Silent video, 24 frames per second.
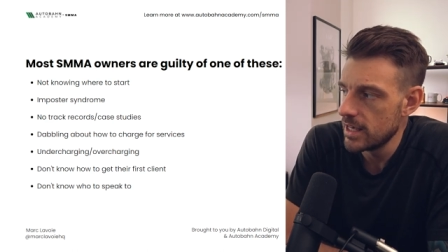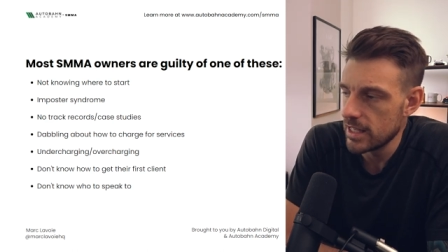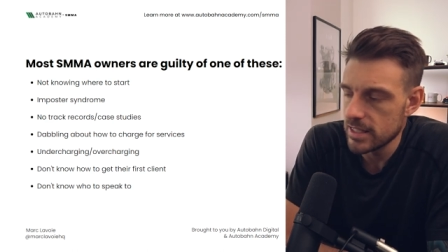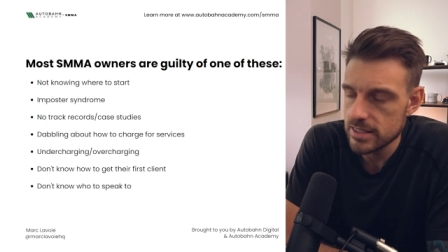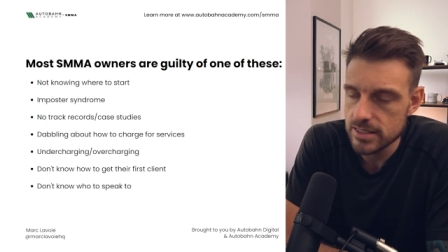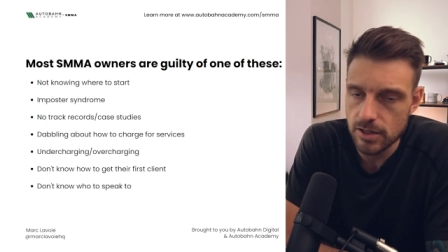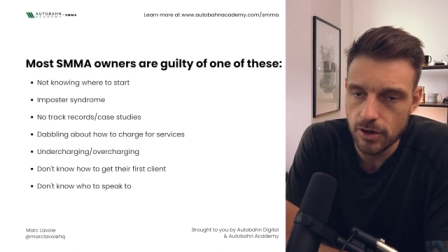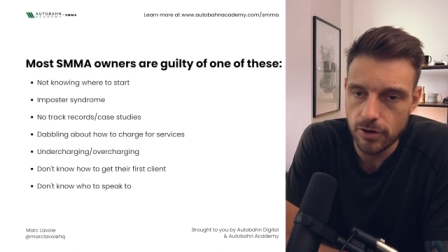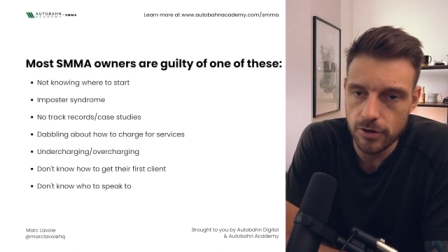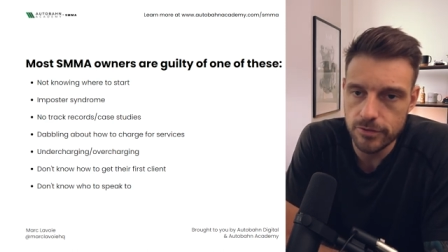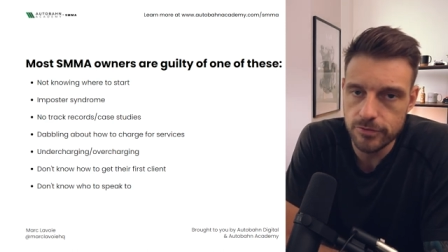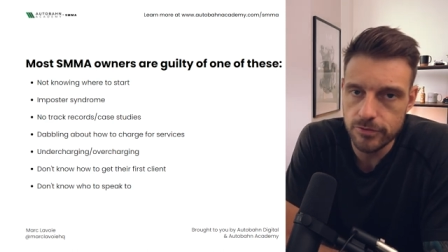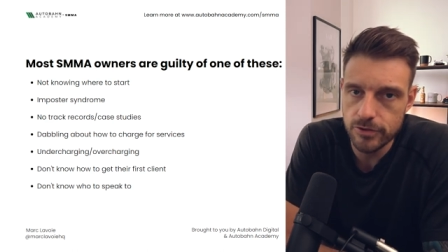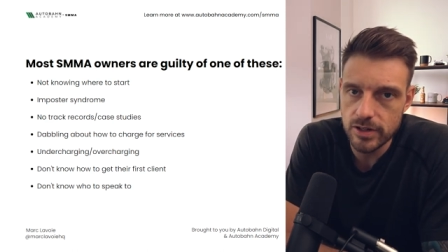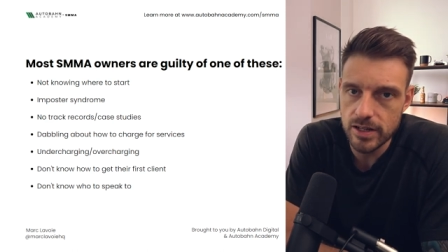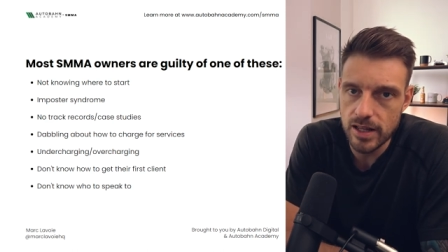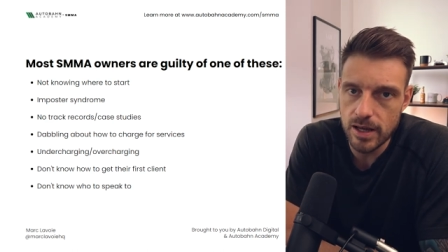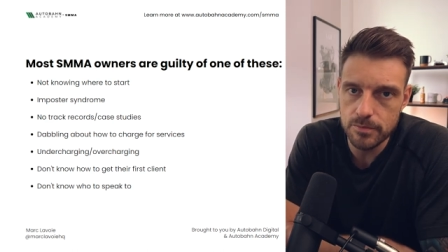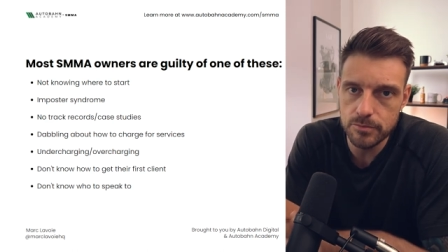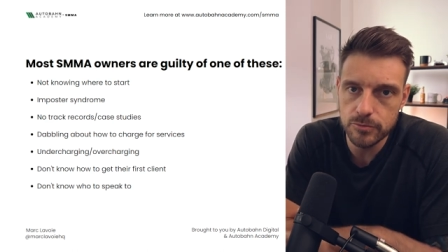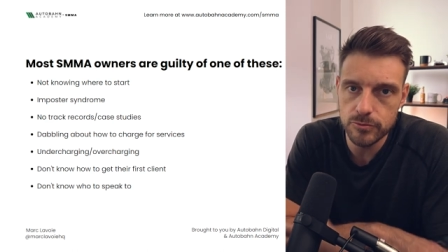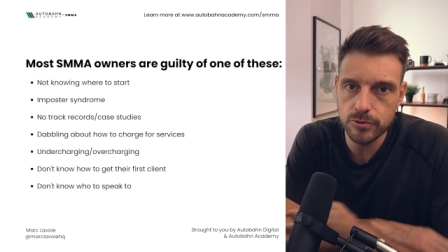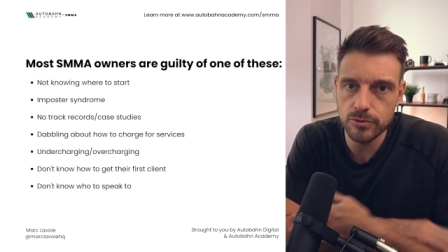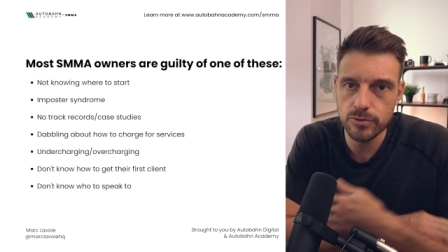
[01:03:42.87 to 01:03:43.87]
it's hard for
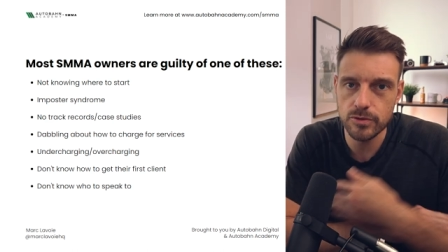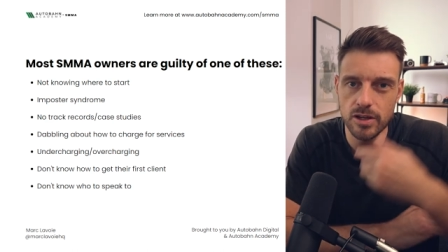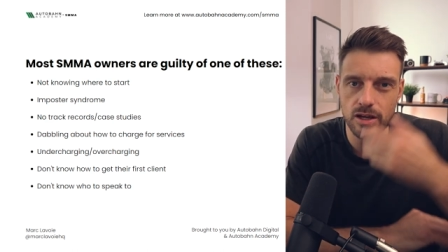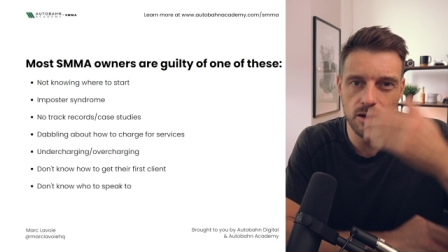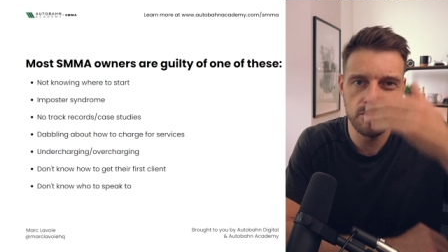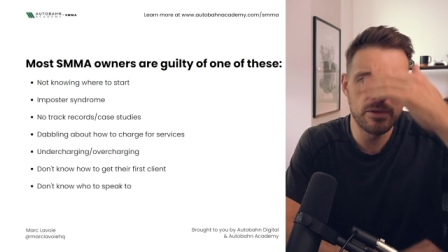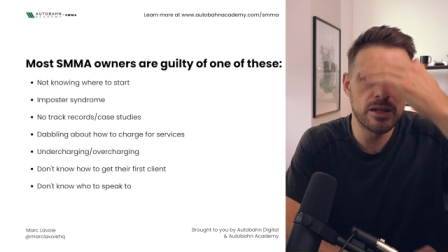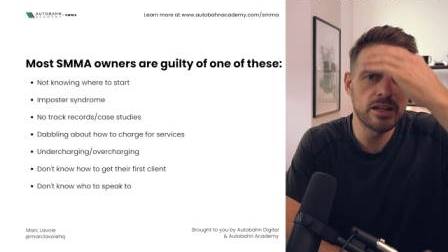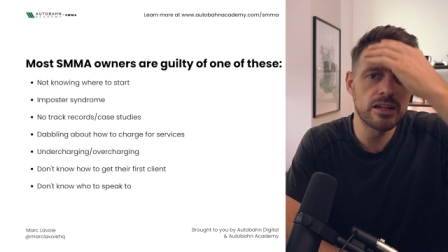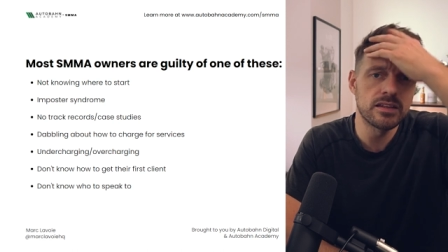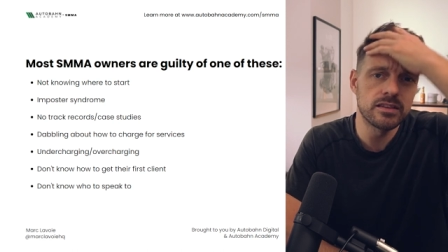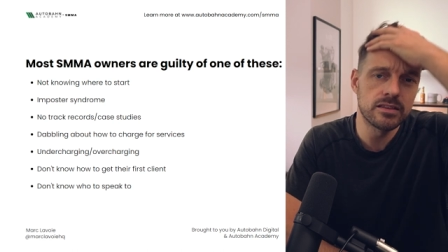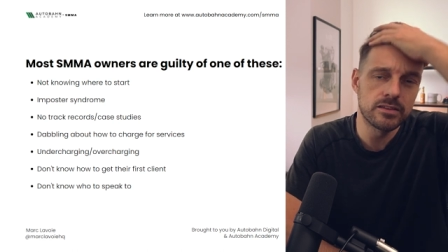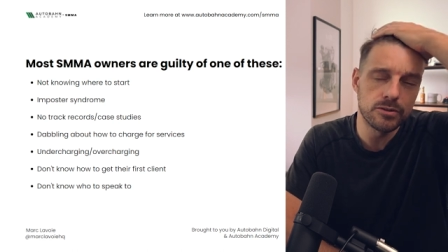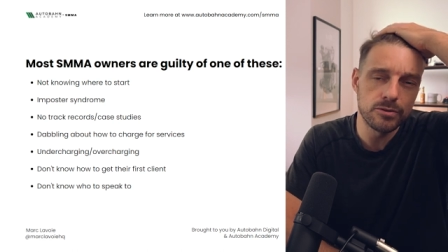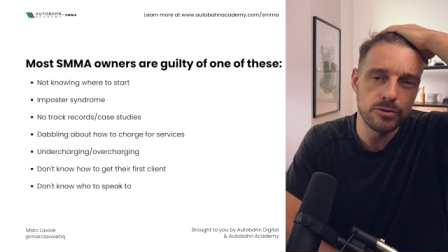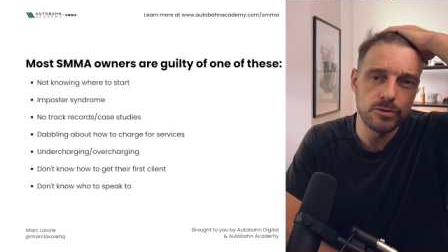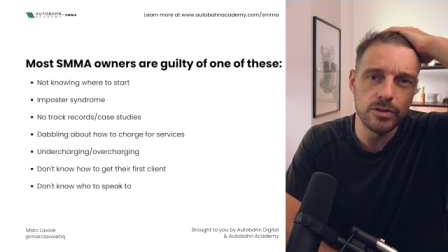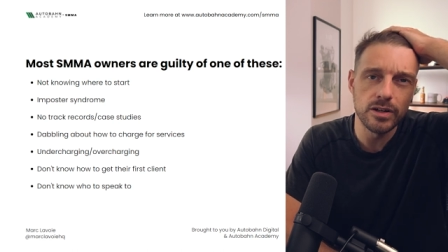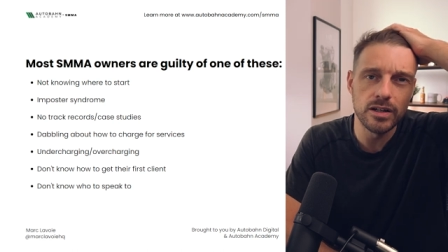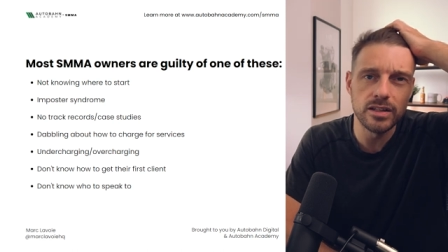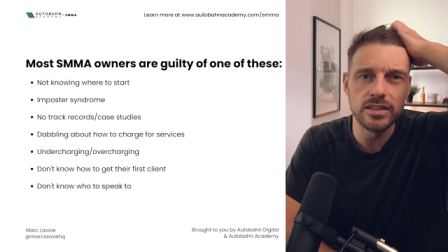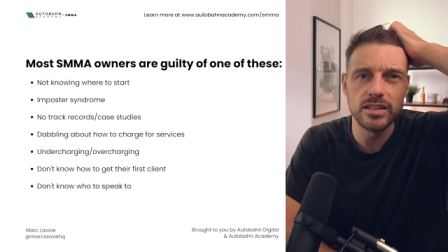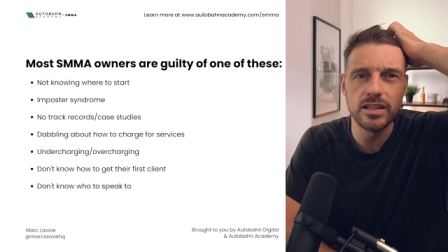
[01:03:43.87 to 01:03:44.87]
them to come in
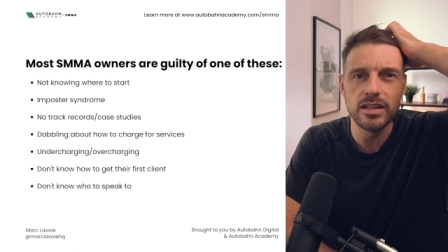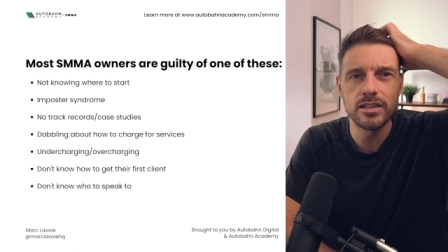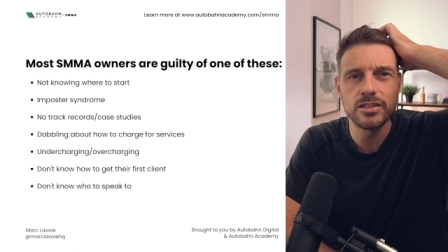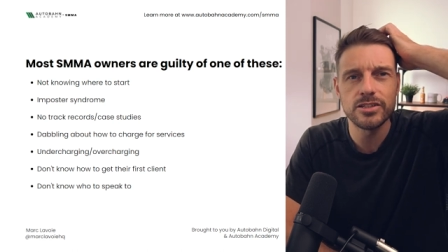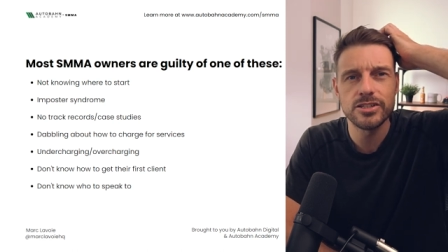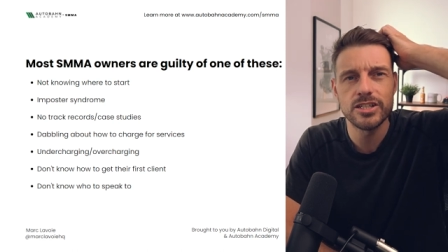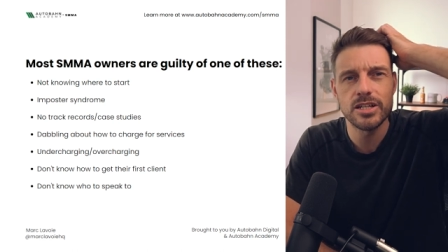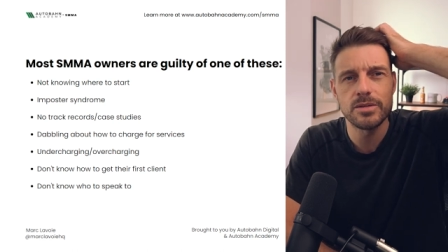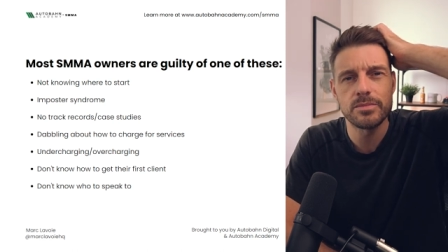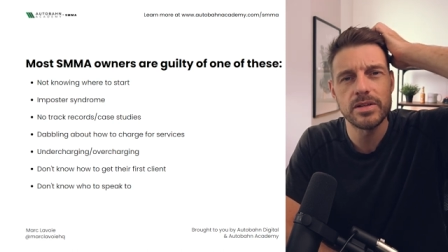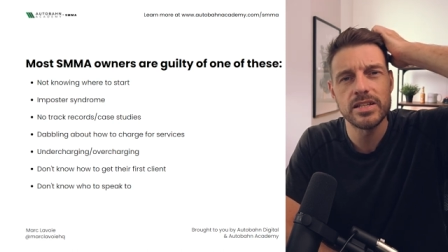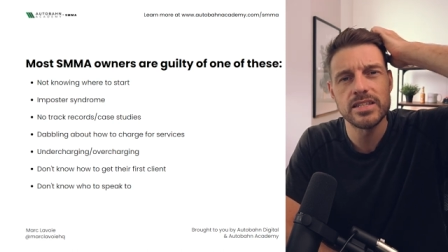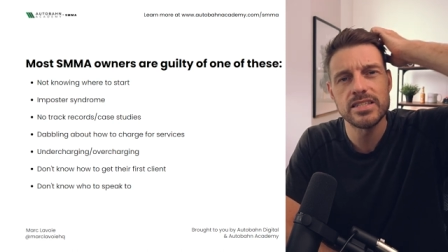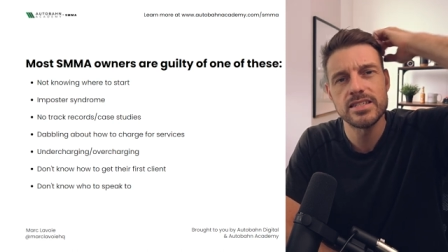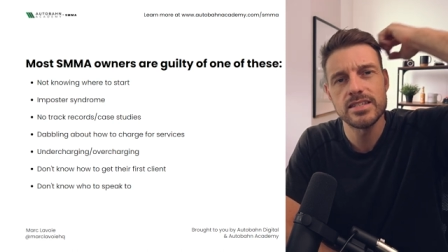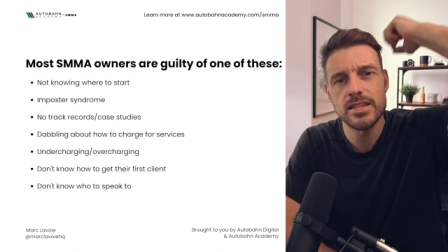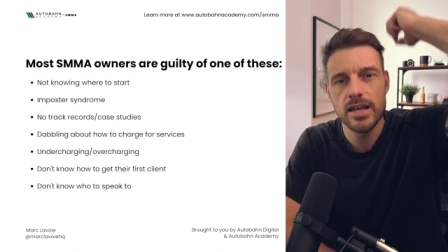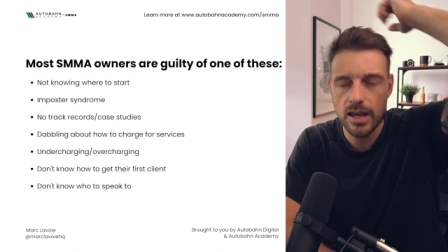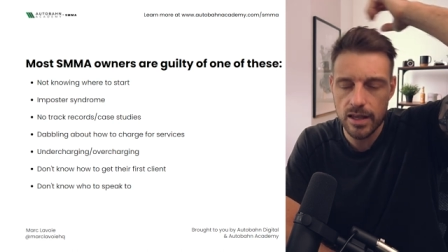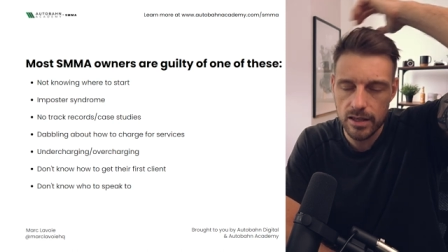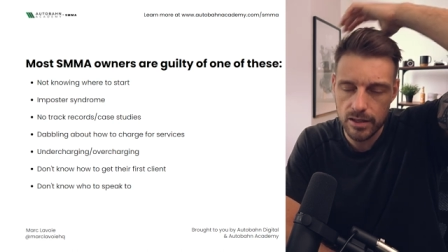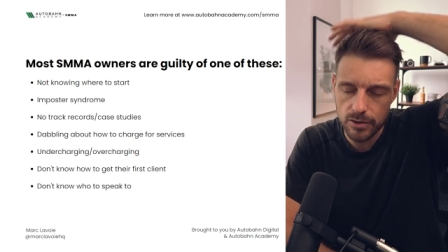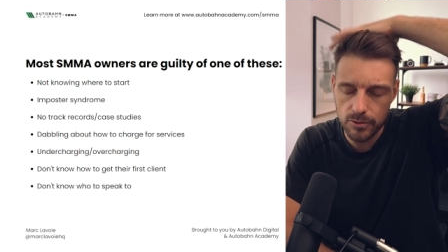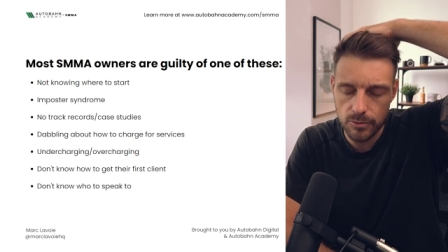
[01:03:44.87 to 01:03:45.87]
into a dealership and say,